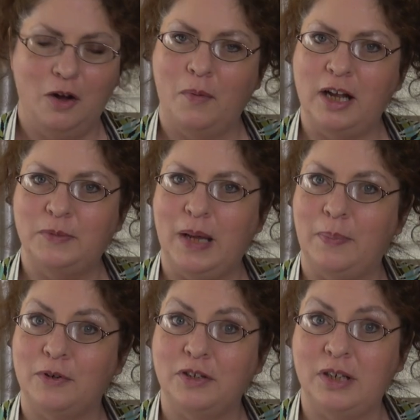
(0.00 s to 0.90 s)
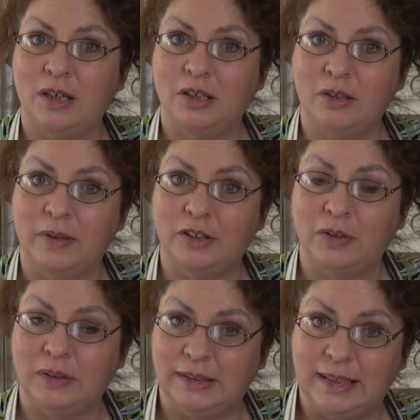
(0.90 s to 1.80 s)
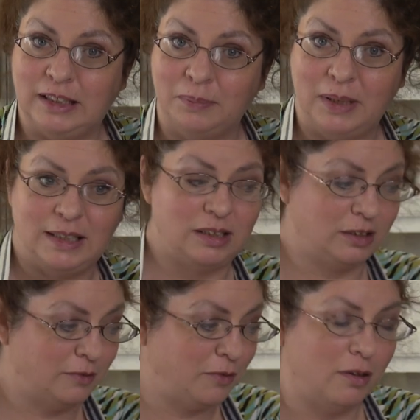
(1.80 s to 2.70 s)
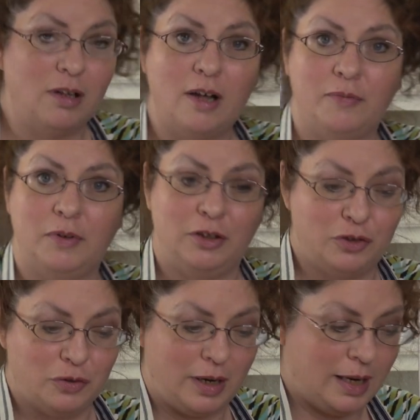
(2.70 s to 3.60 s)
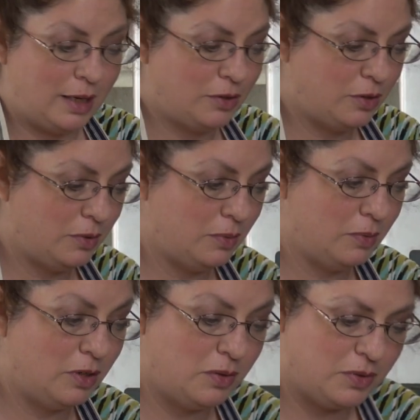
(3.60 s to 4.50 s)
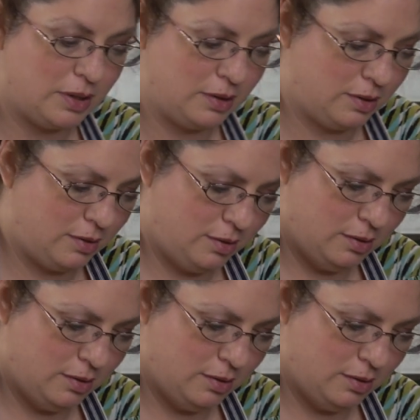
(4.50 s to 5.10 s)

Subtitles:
wax paper stick to it so it stays in place, doesn't fall off when you're trying to use it.